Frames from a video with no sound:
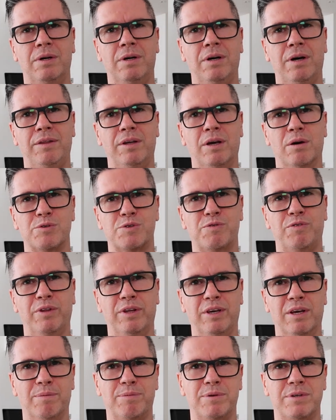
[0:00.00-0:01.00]
I think I was
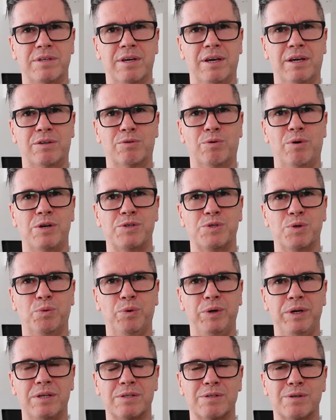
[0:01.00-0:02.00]
filling up the tank twice a
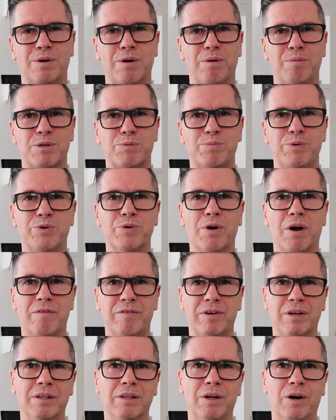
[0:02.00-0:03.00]
week, so I must be
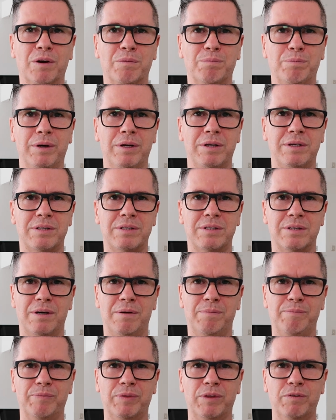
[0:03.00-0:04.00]
driving a lot, but
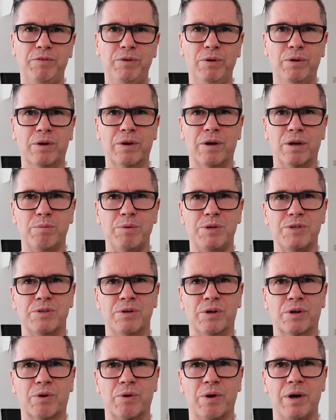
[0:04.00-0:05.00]
fuel economy is
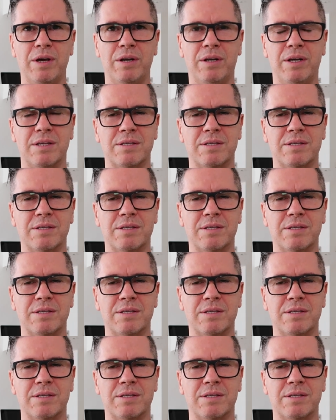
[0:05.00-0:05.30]
not great.